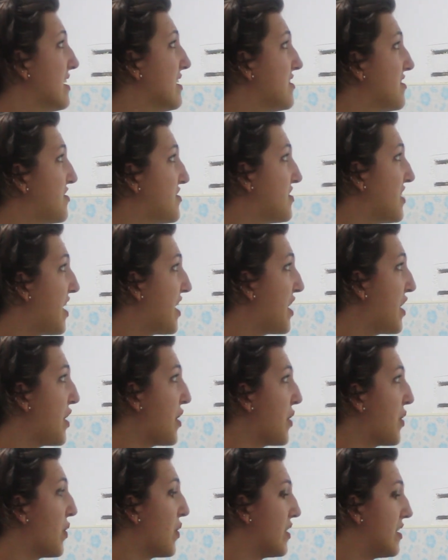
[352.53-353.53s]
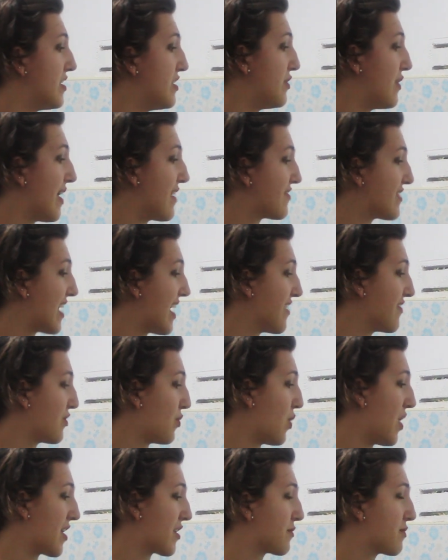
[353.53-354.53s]
So you have to have the
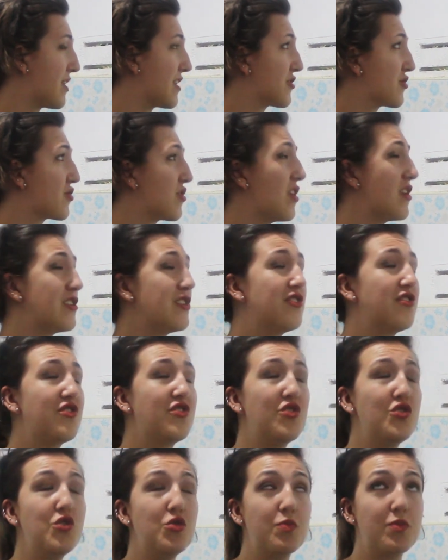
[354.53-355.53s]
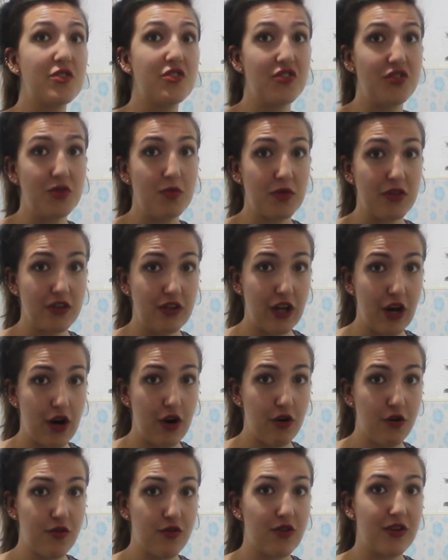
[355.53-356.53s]
water pressure on super low
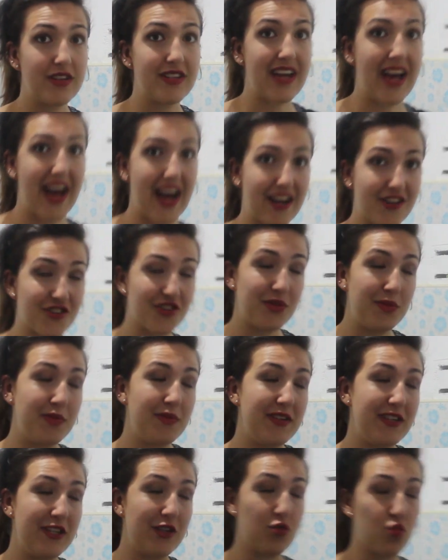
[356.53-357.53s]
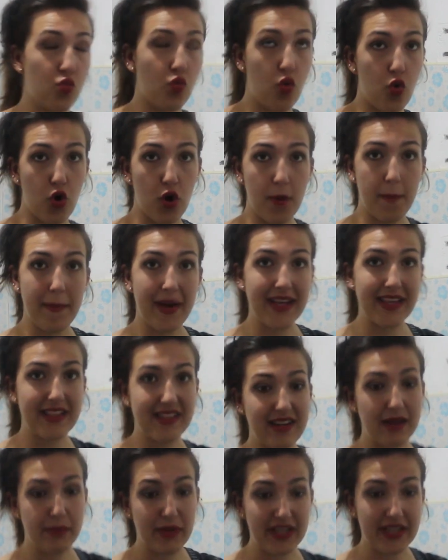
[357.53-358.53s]
for it to actually be warm by the
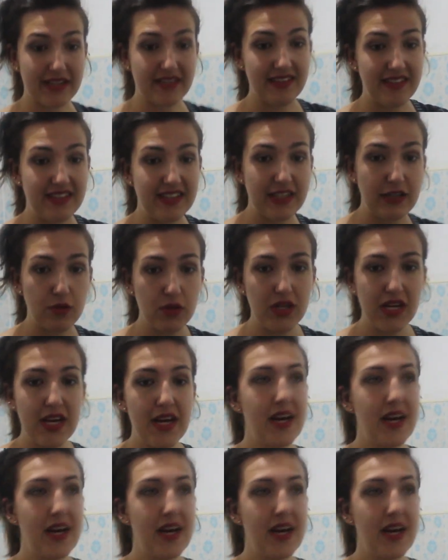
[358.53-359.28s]
time it gets to you.